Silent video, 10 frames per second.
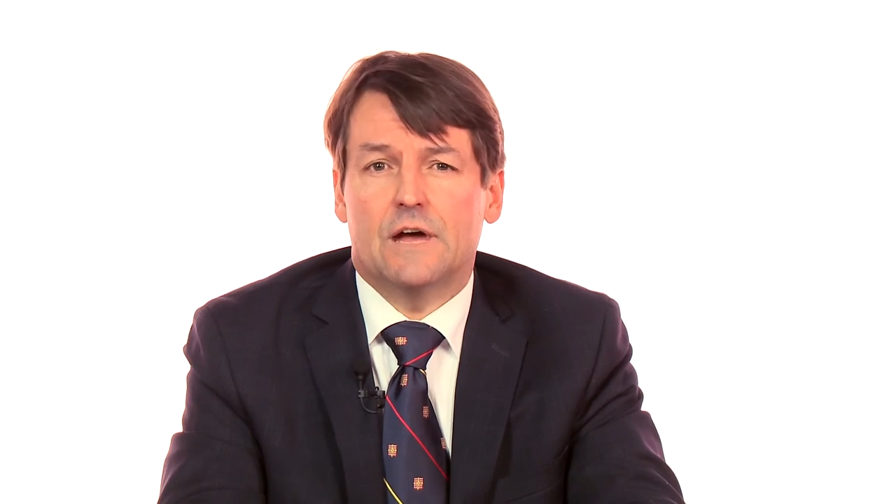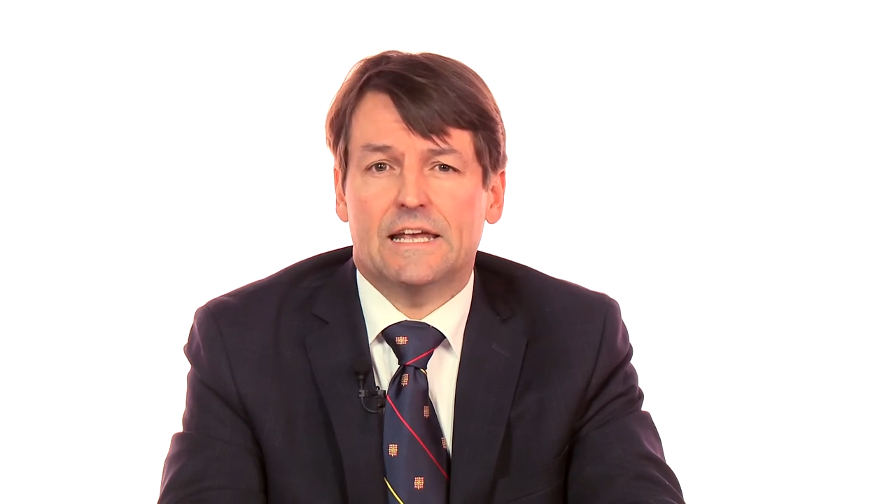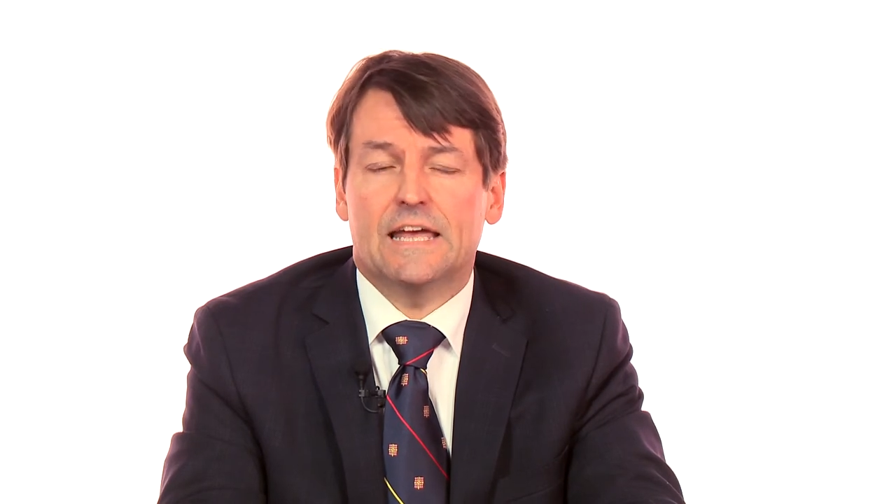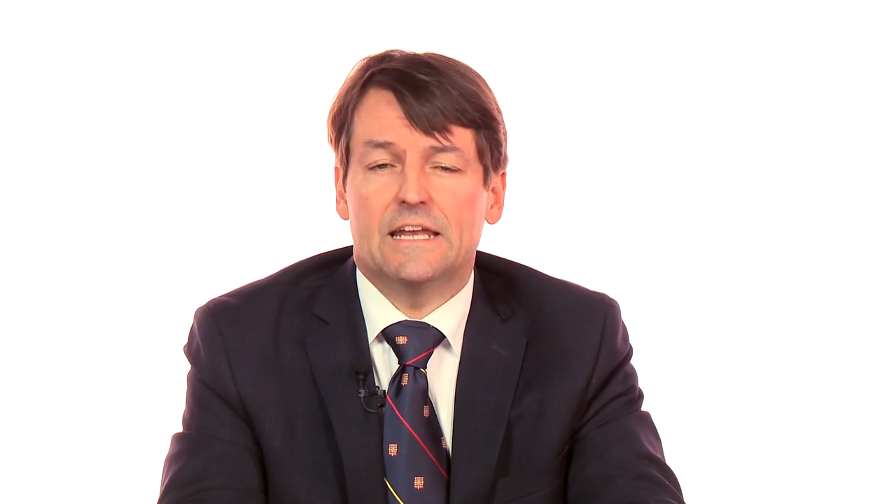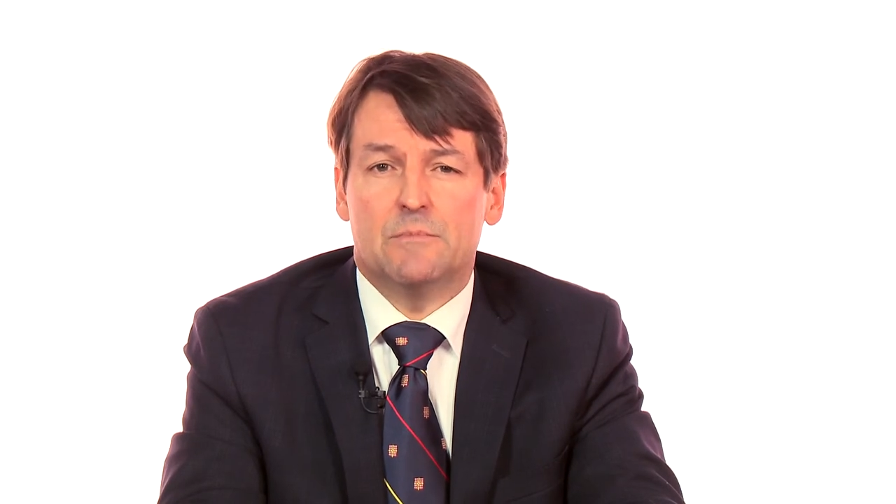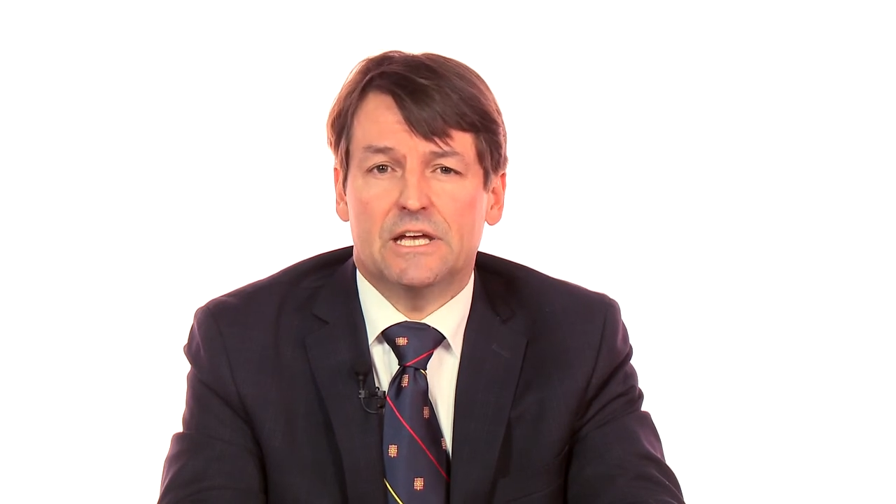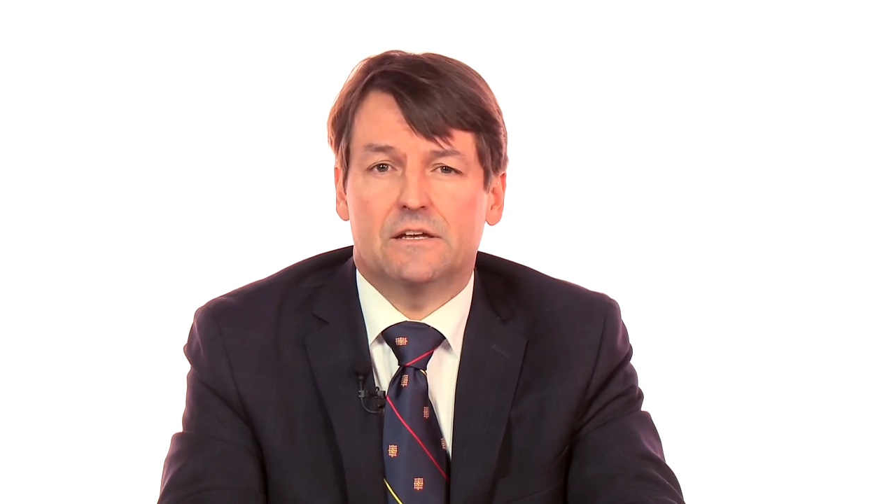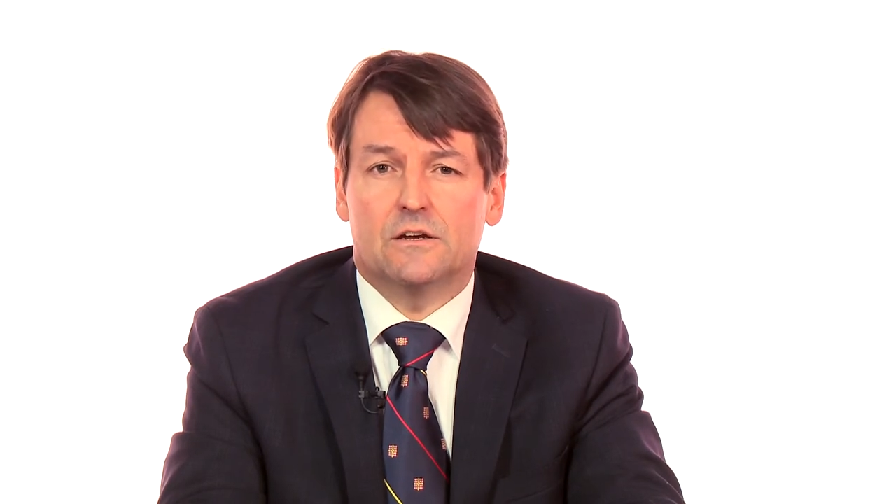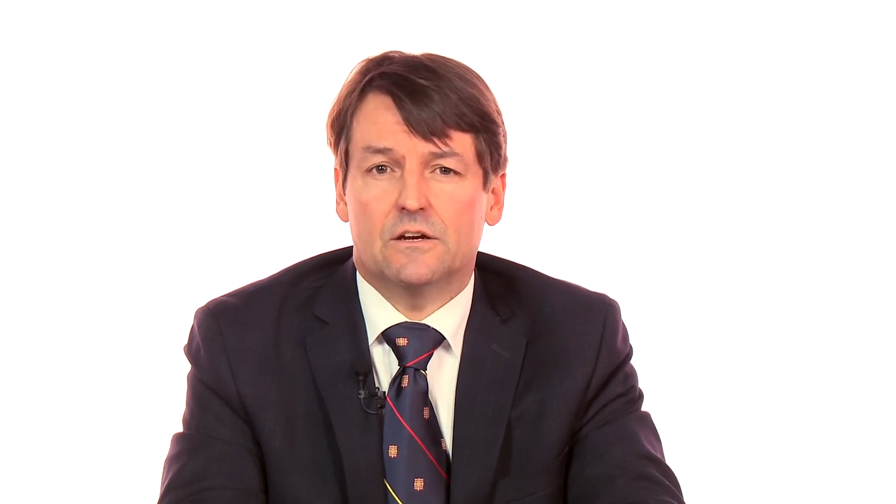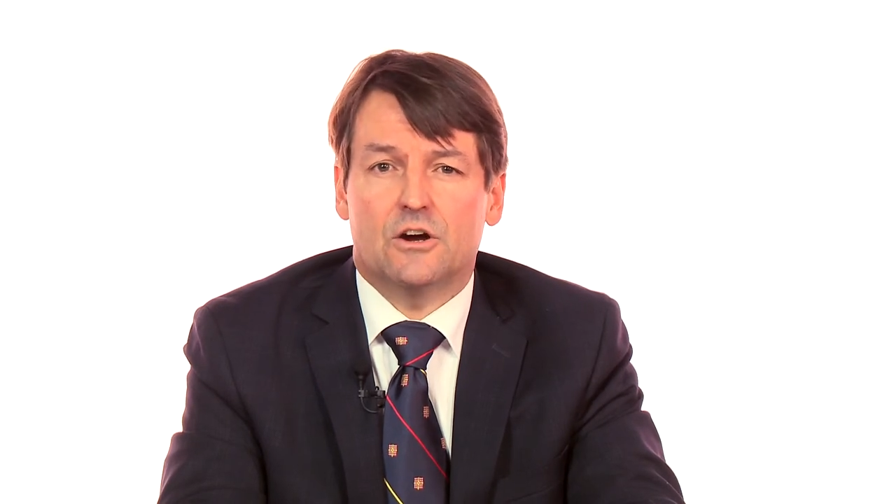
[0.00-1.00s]

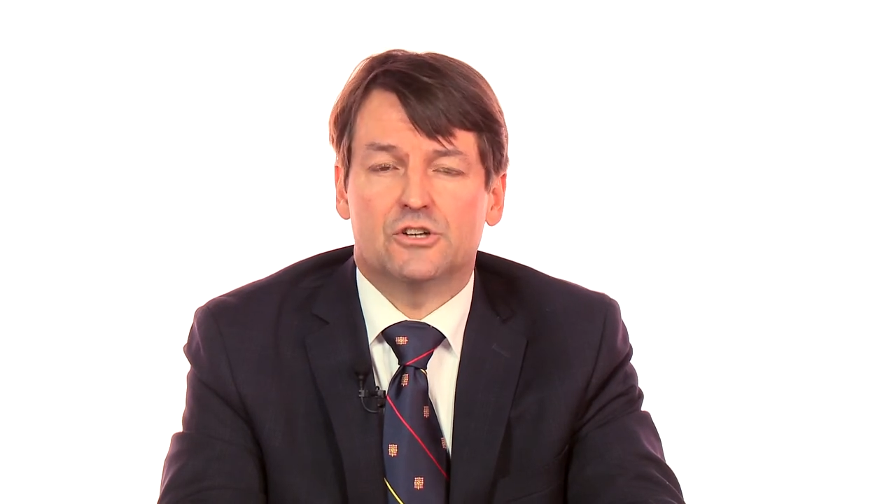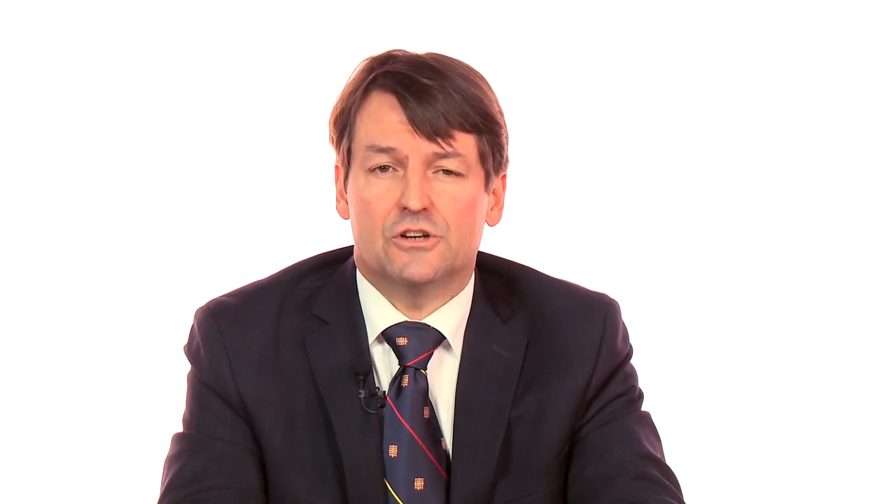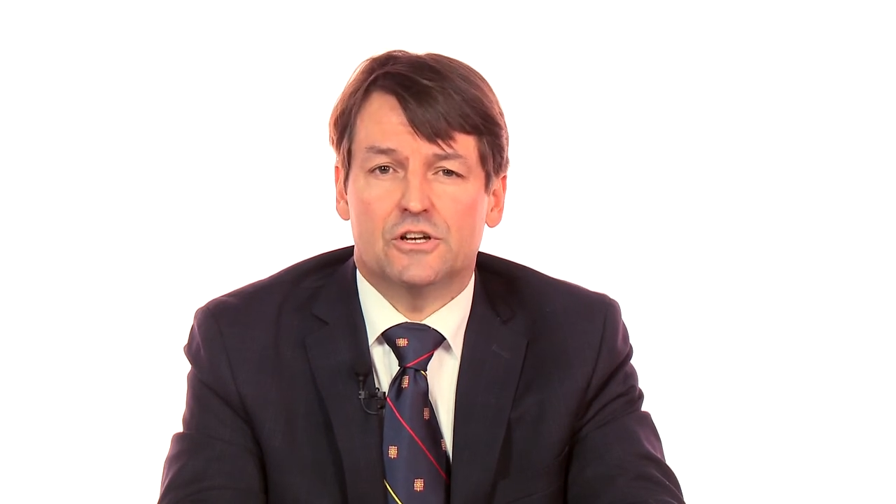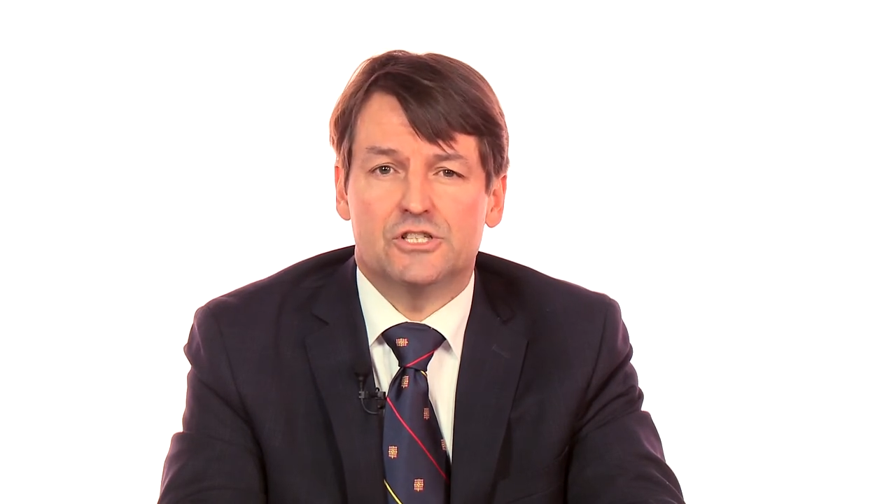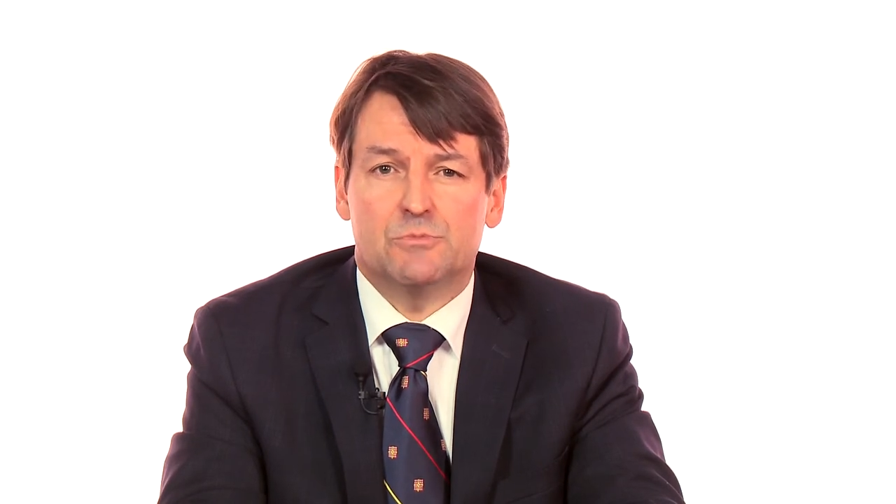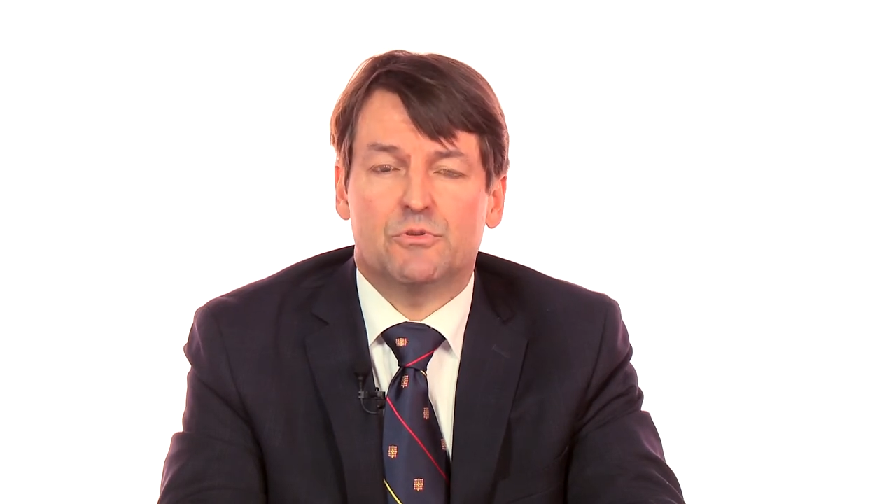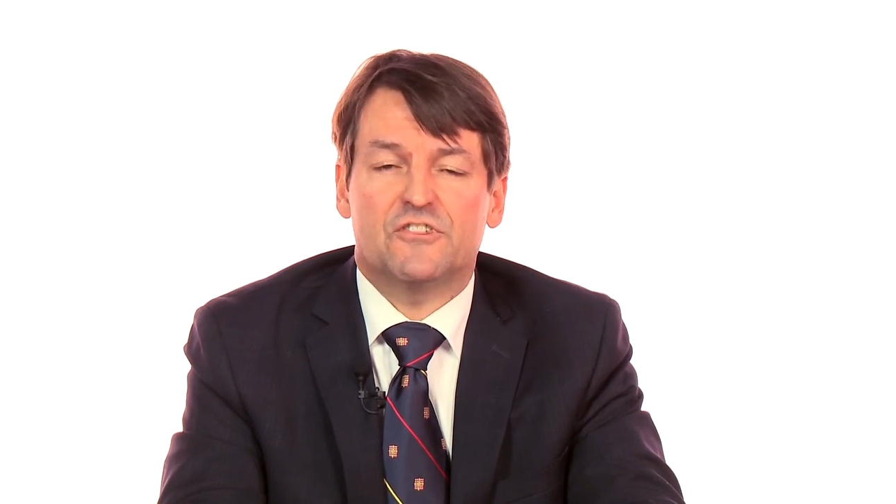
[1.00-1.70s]
academic uh, cardiology,